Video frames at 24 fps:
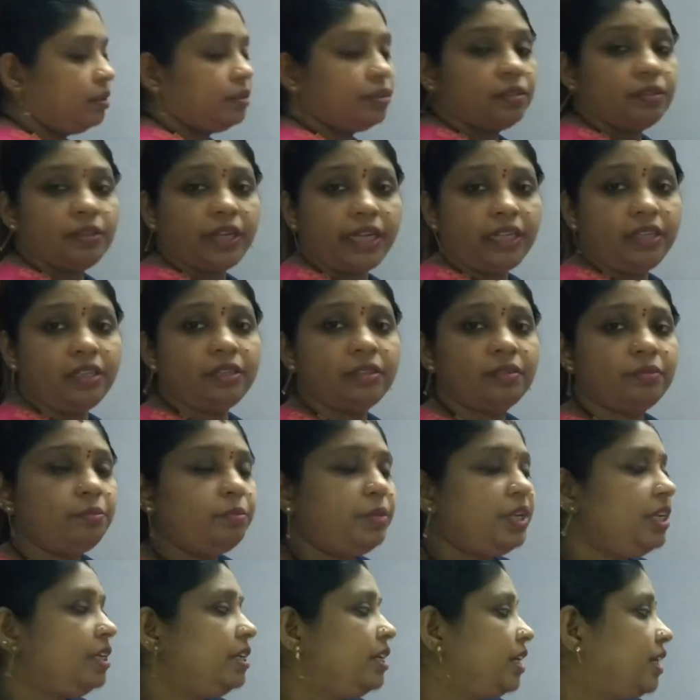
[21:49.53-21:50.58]
Right?
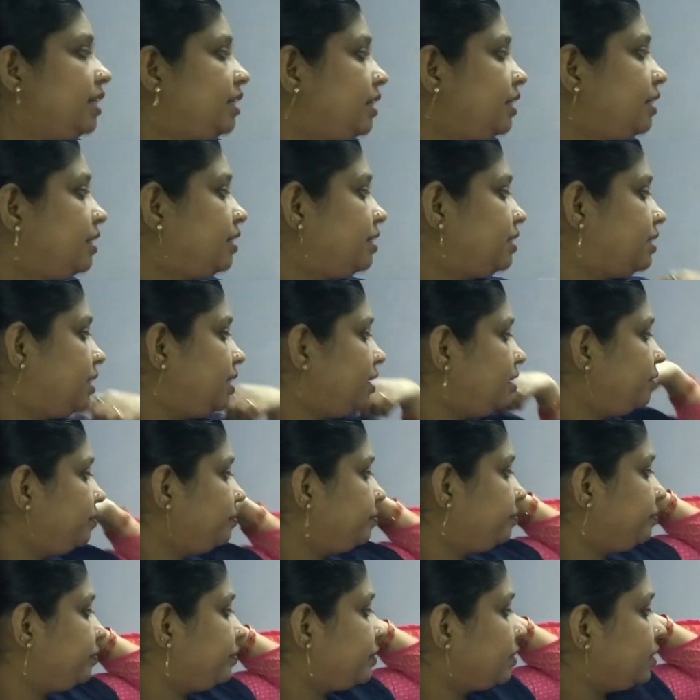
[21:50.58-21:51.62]
Mediator is the
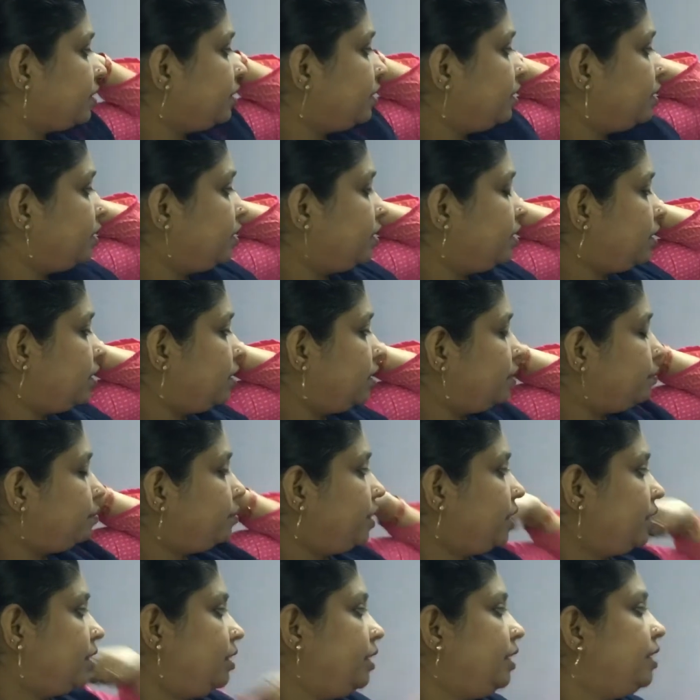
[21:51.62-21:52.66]

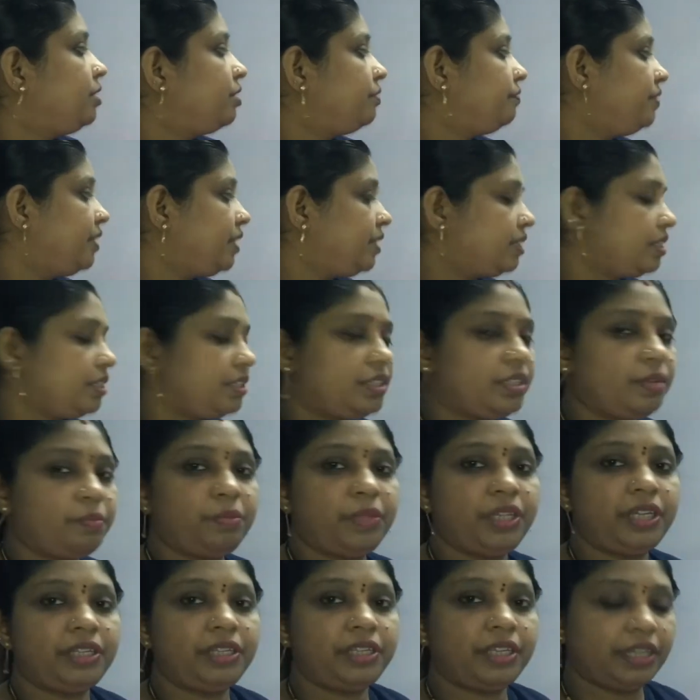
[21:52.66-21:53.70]
interface is the
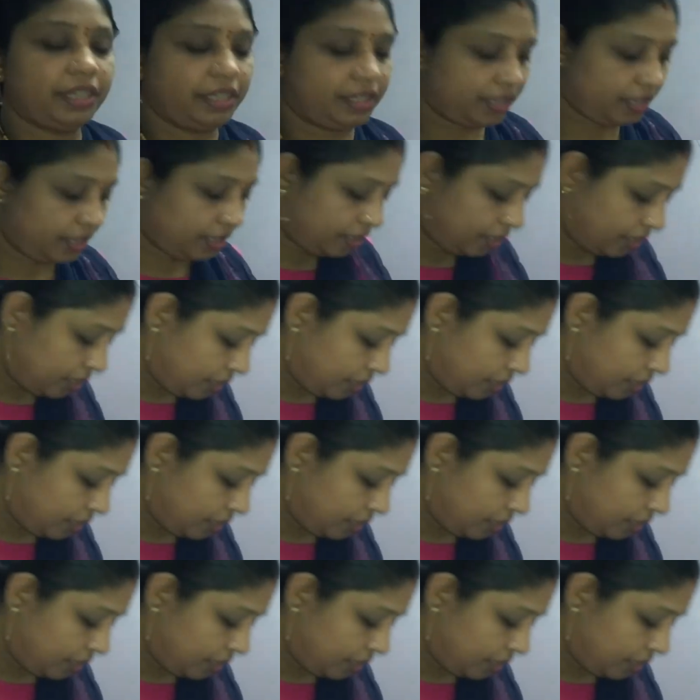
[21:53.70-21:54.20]
mediator